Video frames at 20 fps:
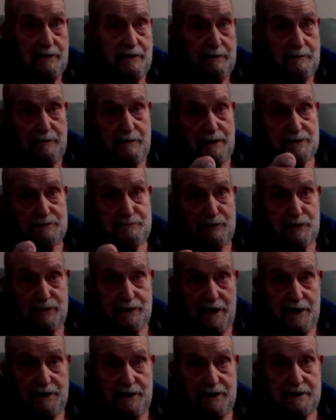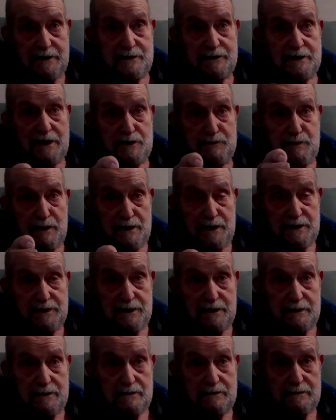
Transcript: Doesn't put that in because that's political.